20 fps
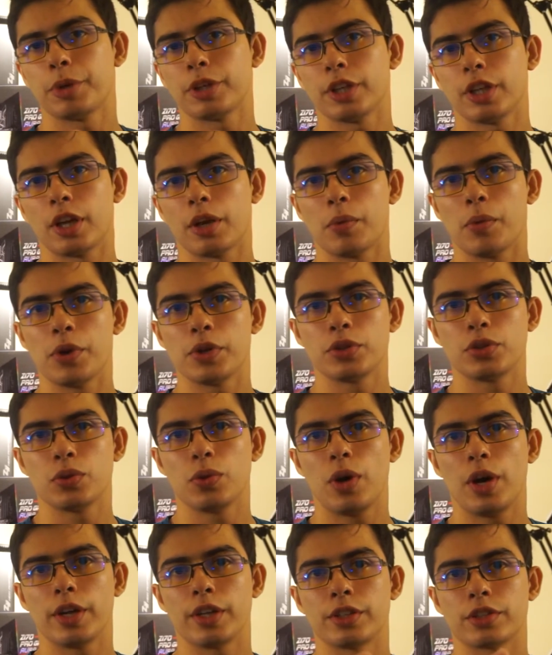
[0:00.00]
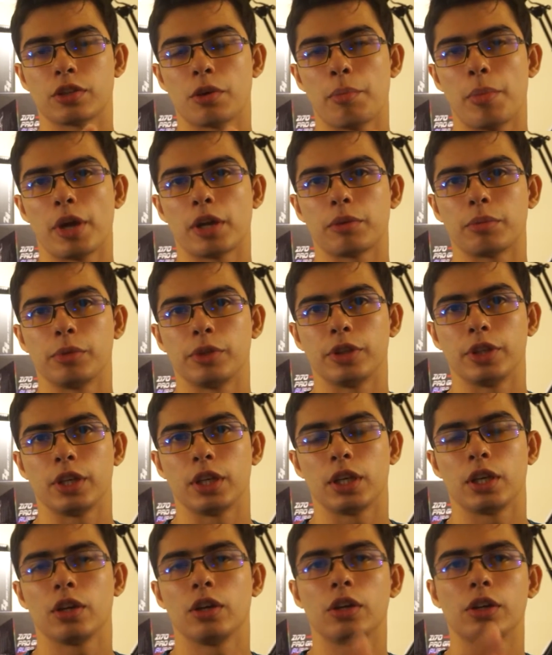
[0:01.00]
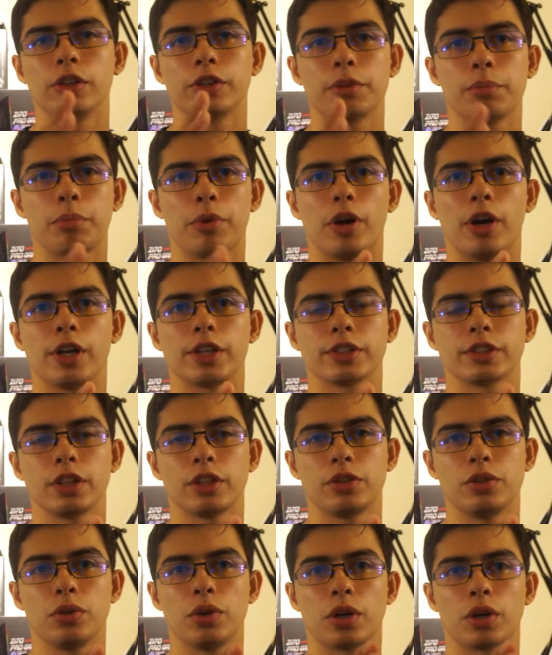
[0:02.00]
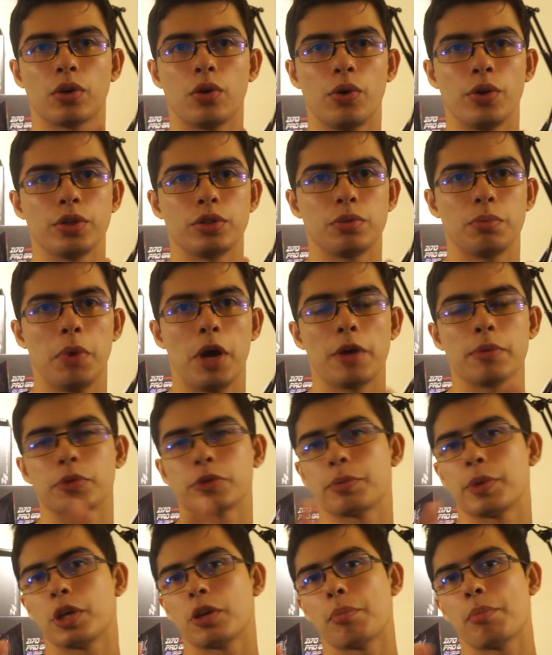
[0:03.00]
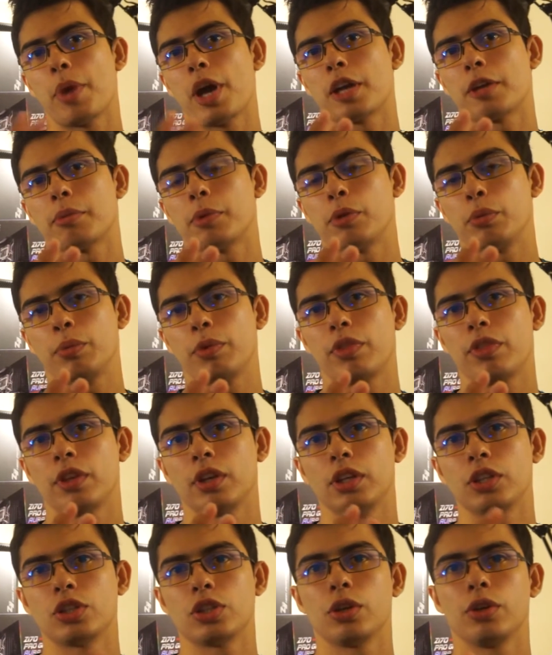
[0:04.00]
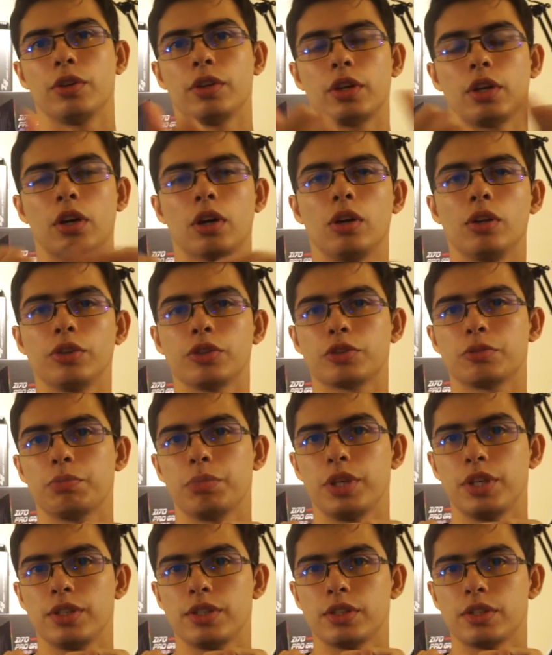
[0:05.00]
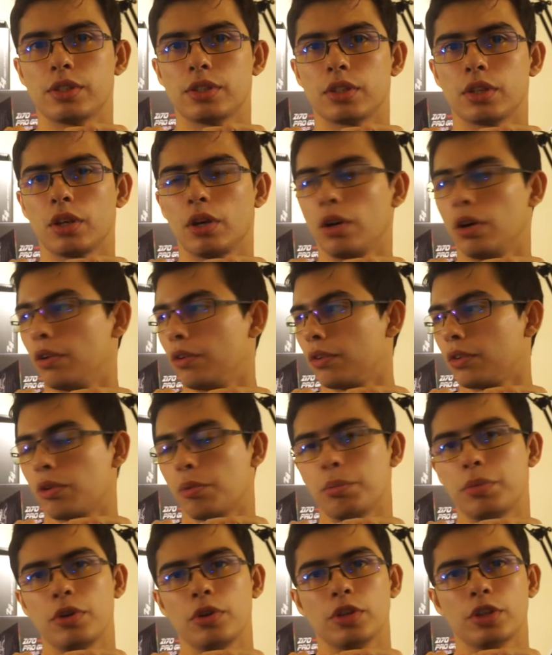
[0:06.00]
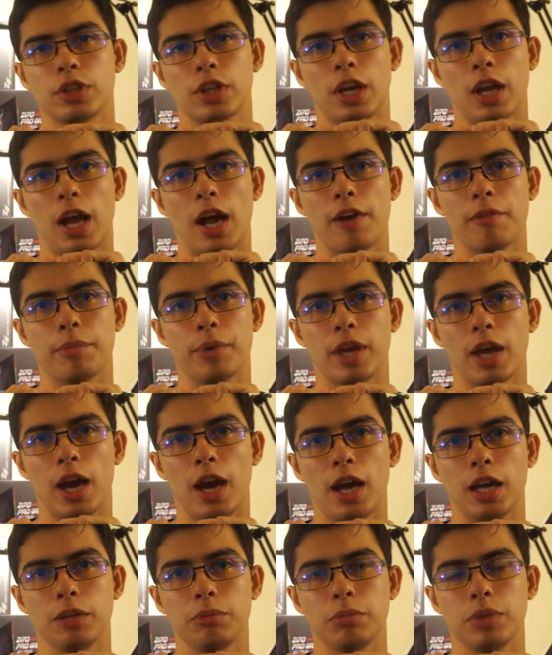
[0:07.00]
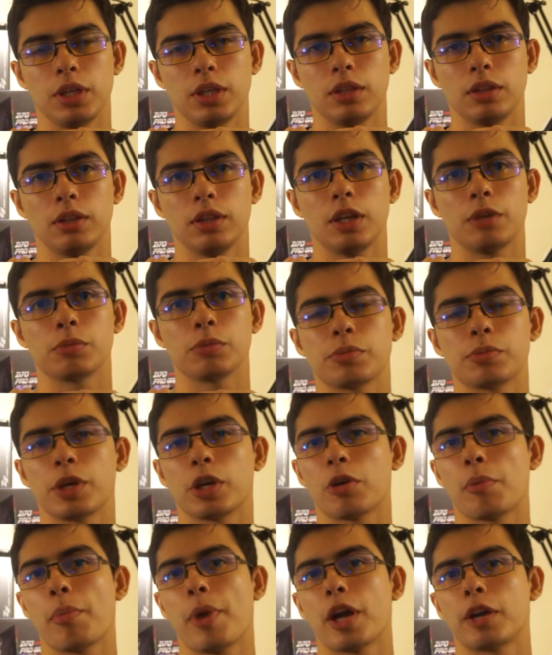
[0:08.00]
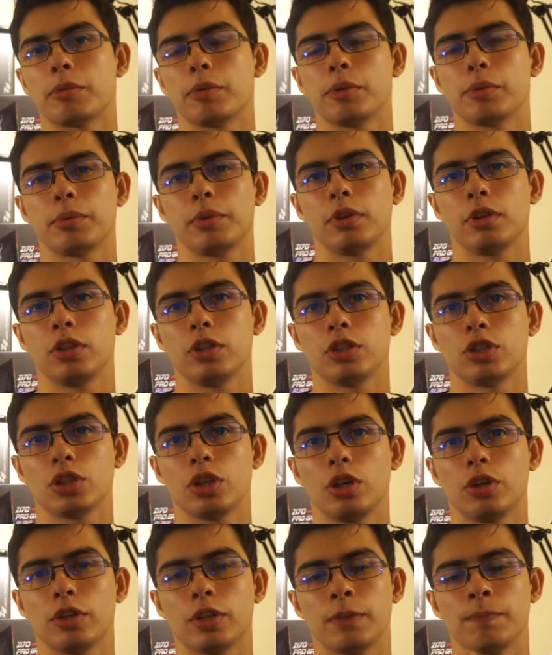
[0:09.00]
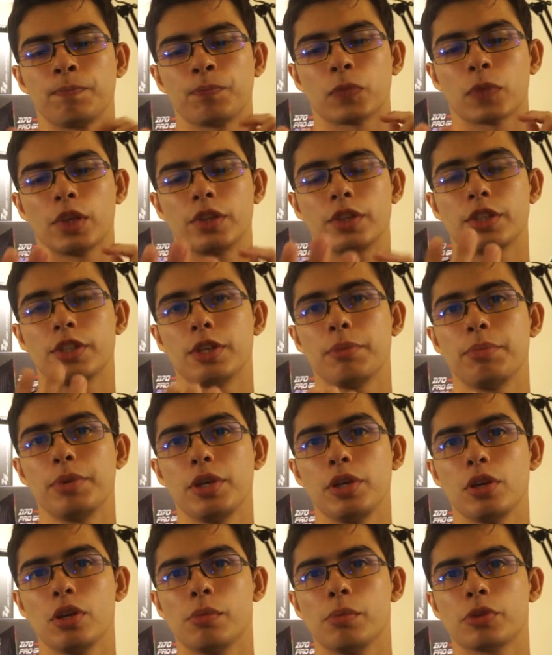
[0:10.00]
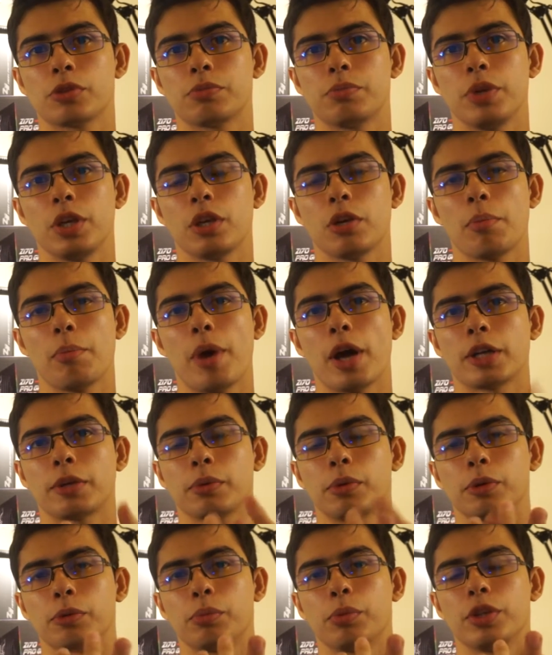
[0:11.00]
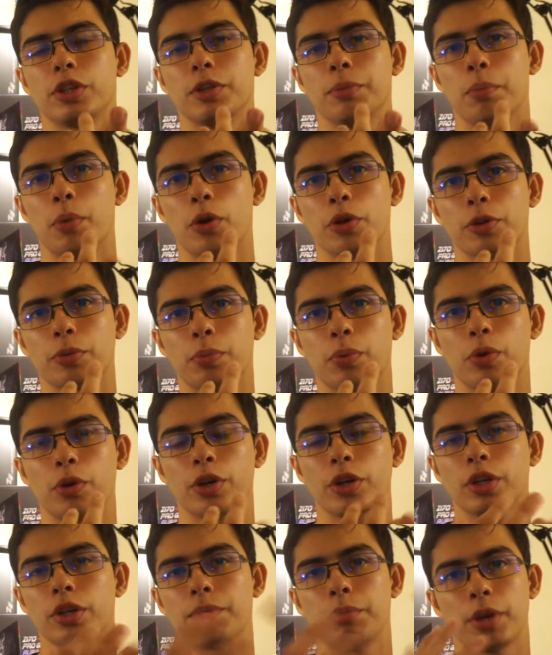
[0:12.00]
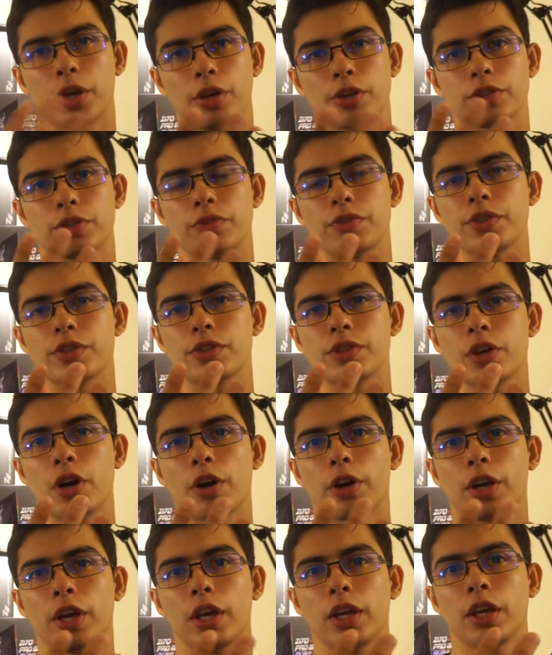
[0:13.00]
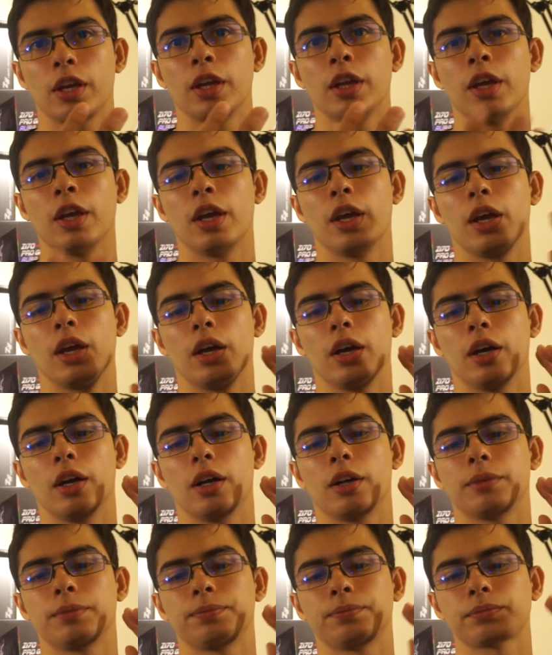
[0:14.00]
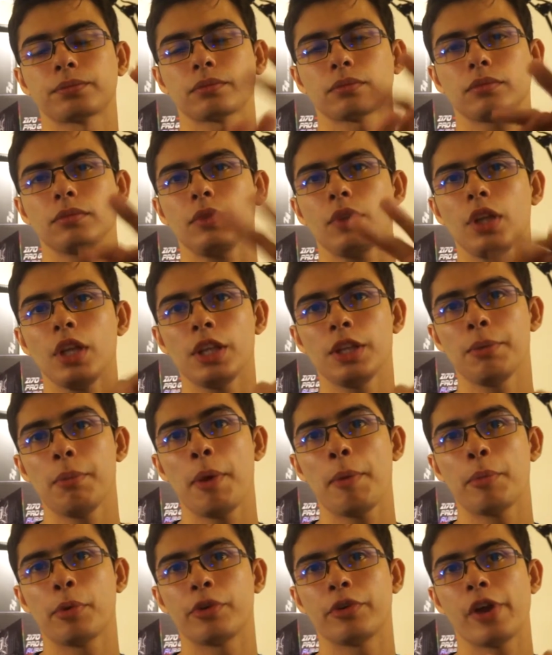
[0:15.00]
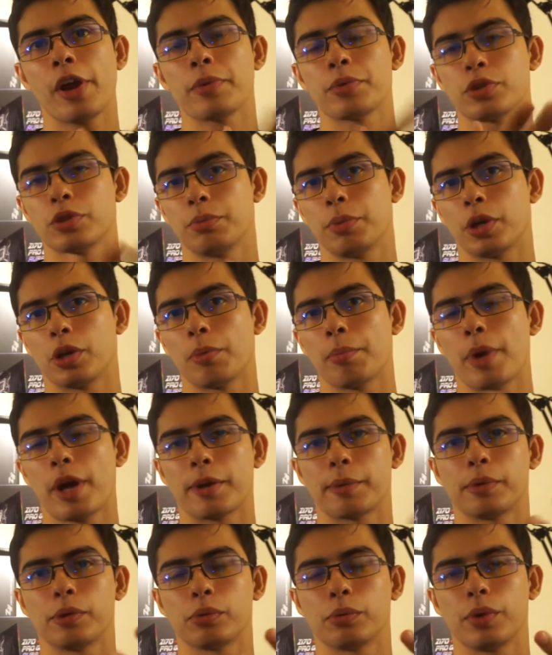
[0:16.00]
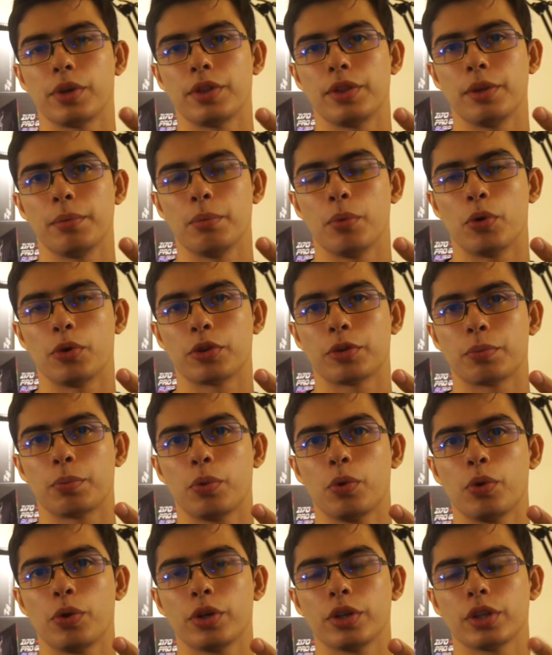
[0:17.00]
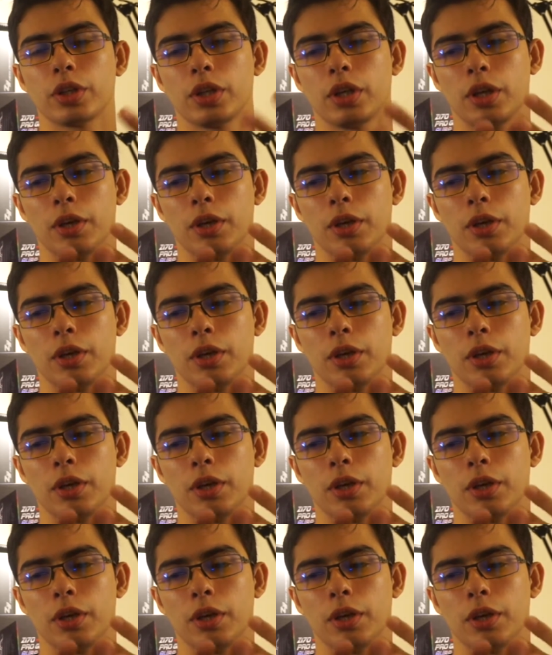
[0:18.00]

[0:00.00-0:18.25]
part that I want to add is compatibility. All the parts that you are going to buy must be compatible within each other. All those pieces of computer that I have behind me, they be compatible within each other. The CPU must be compatible with the motherboard because of the socket. The memory RAM should be compatible with the motherboard